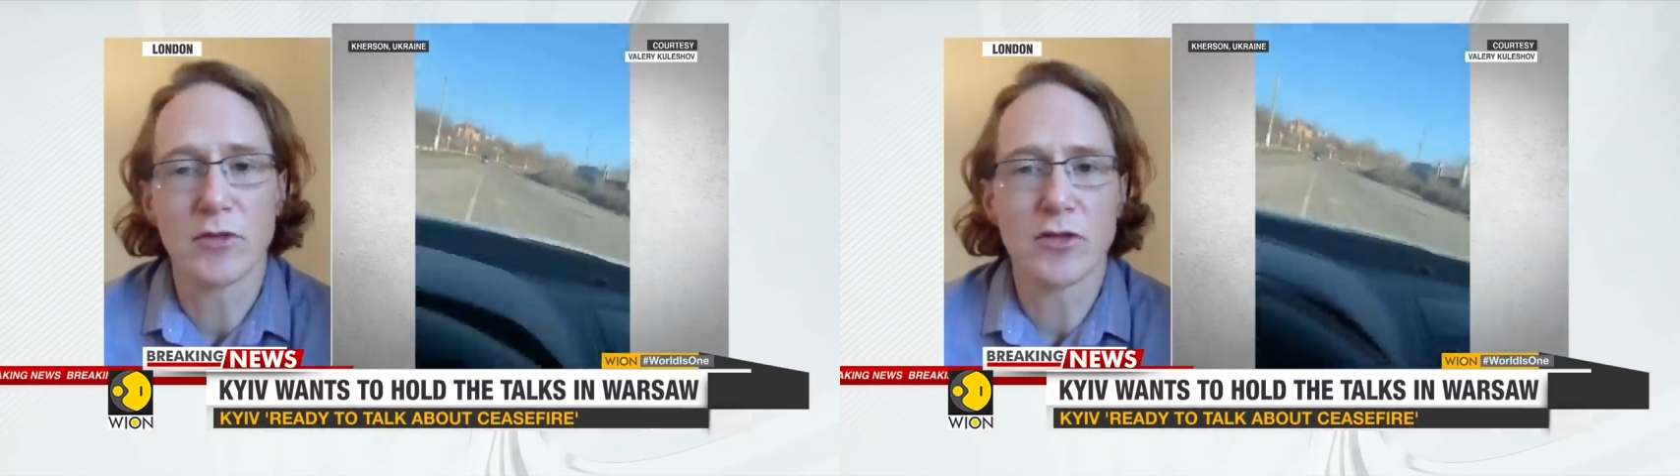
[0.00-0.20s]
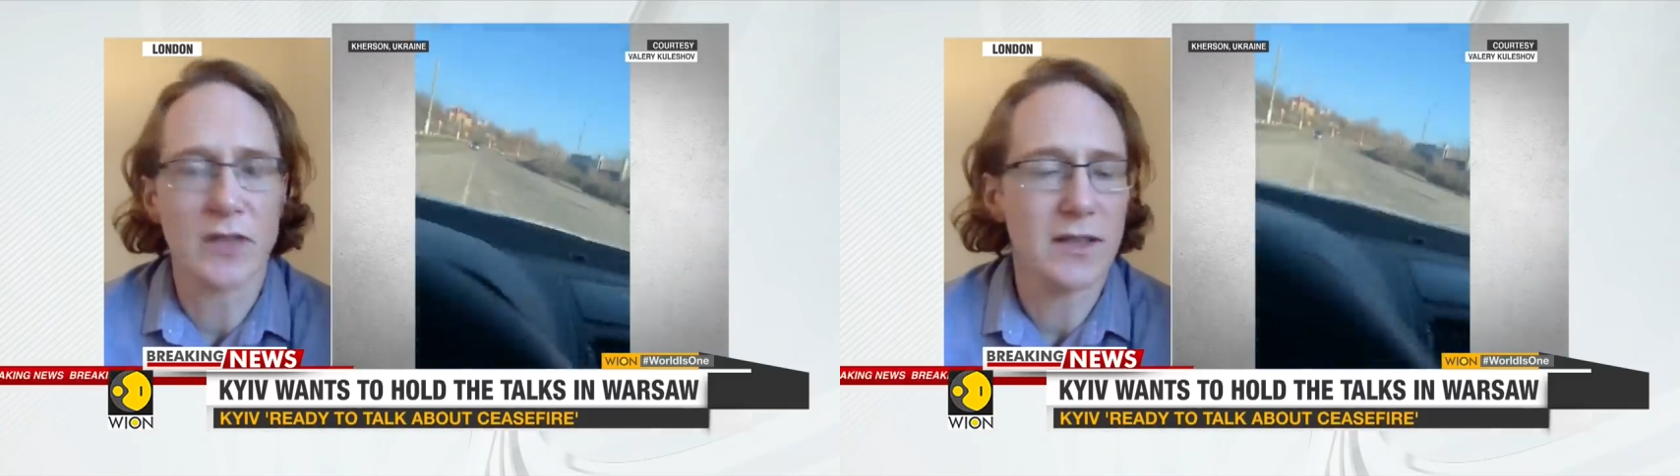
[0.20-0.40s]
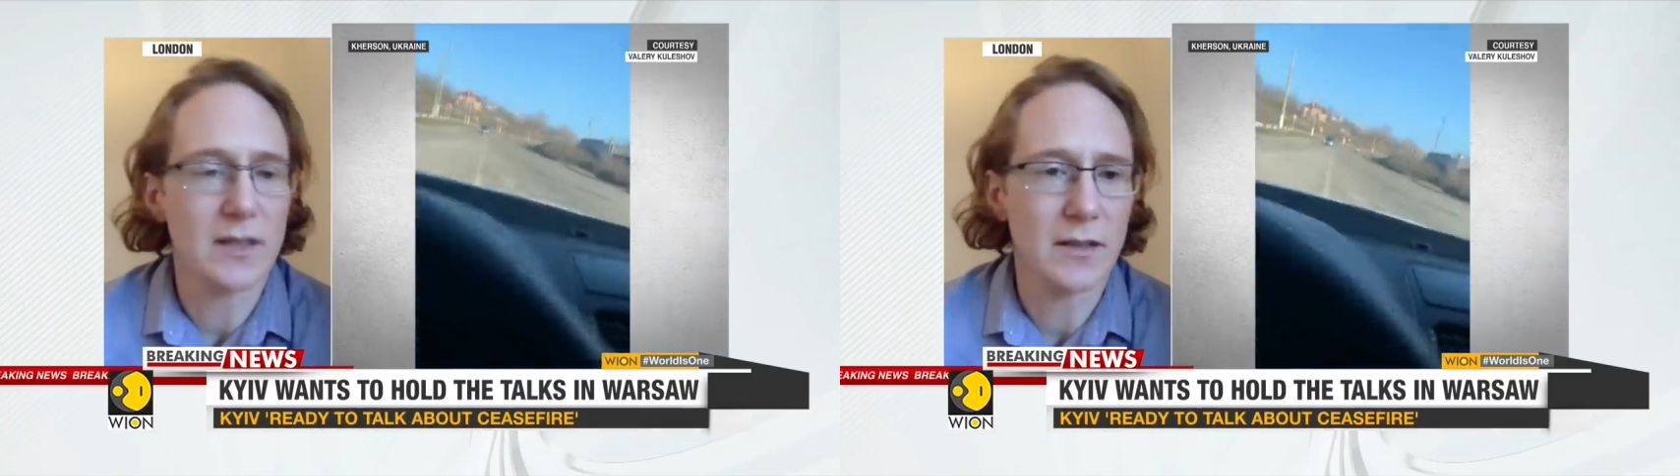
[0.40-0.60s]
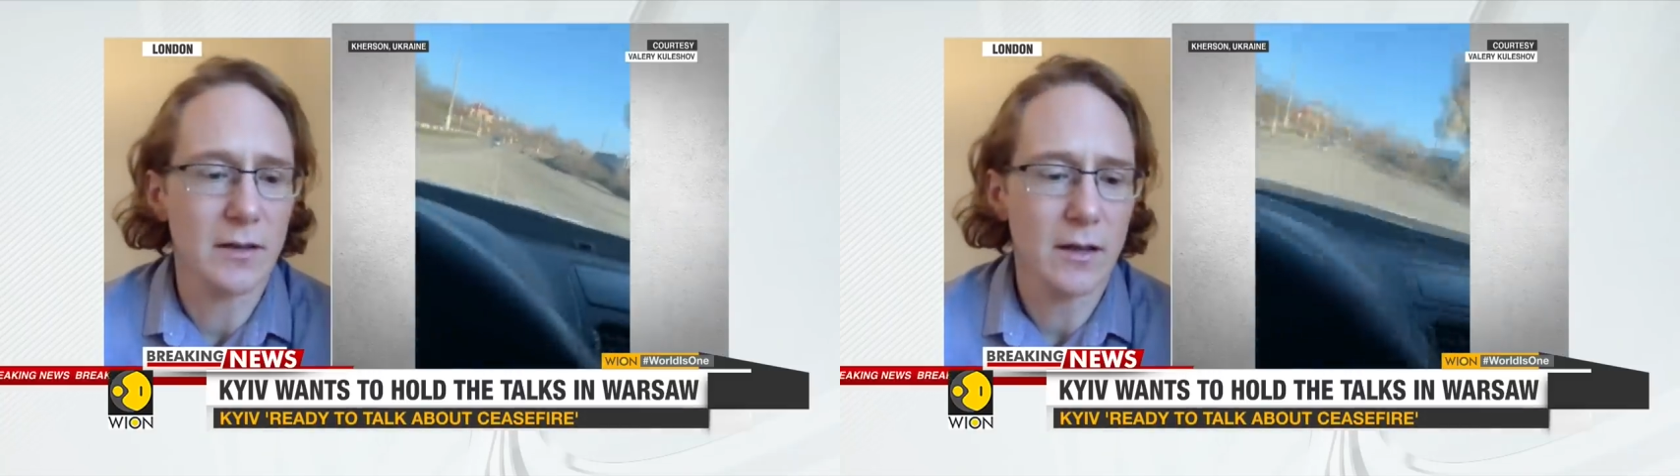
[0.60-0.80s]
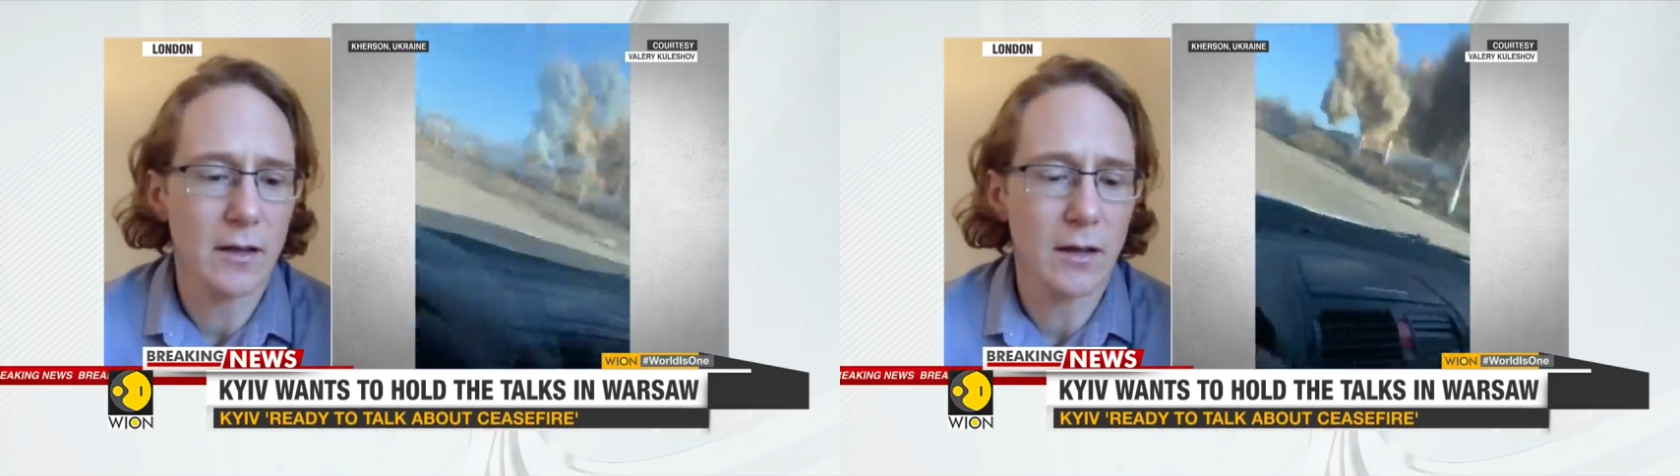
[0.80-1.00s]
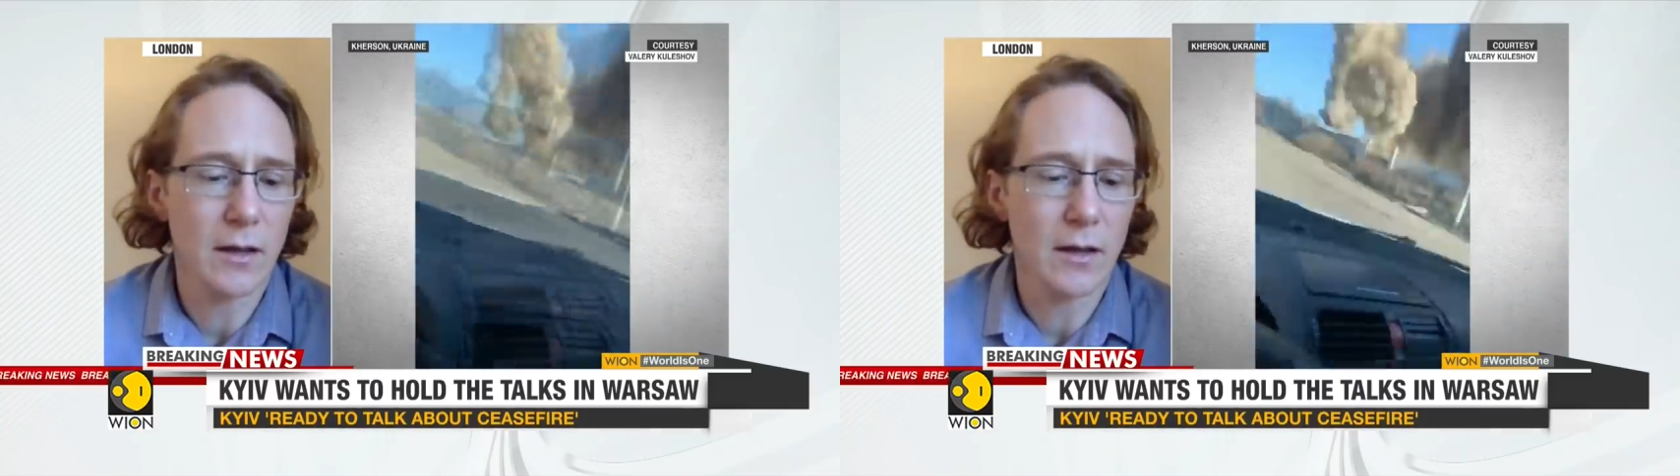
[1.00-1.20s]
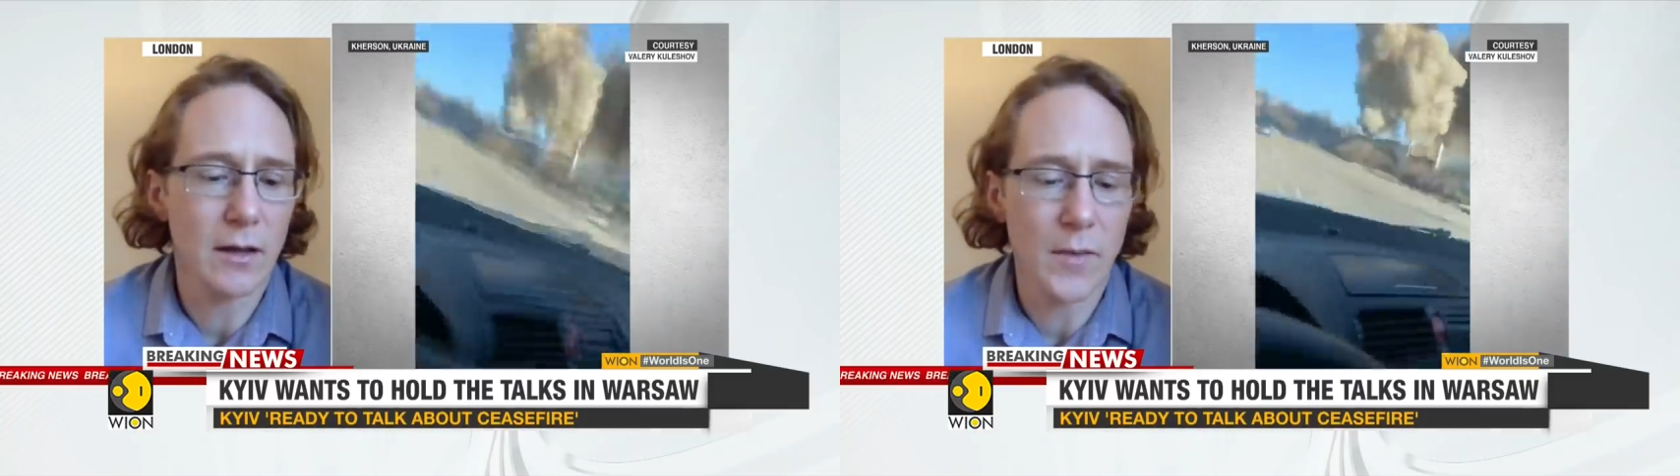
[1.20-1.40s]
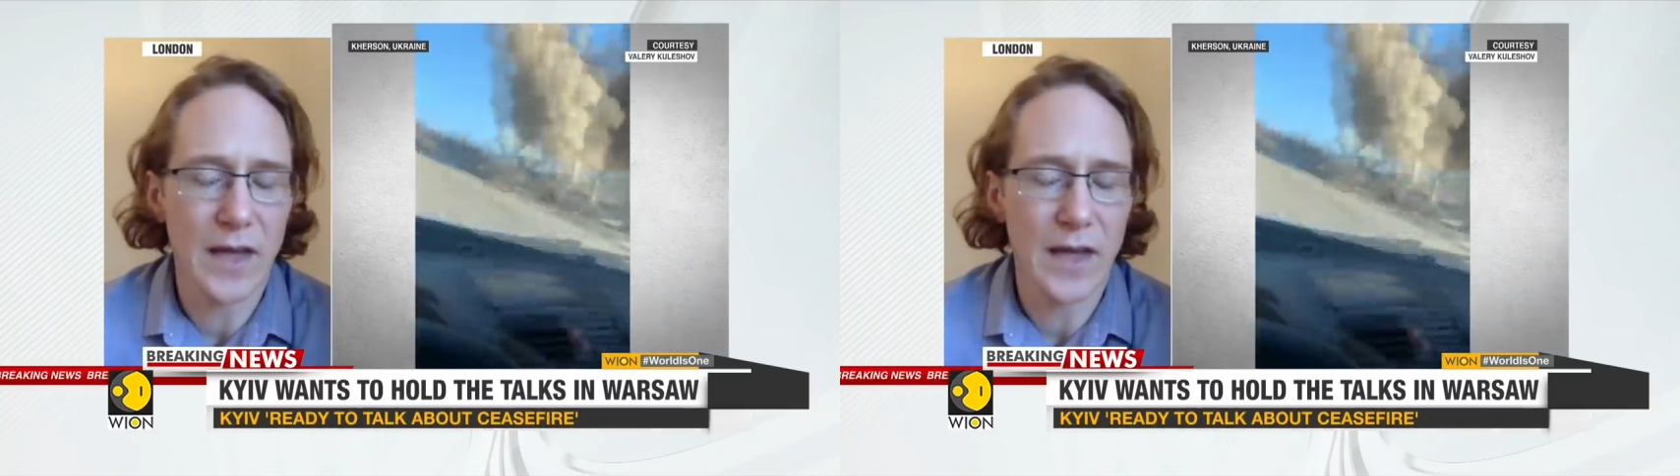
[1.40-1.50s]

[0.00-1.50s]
restricting um,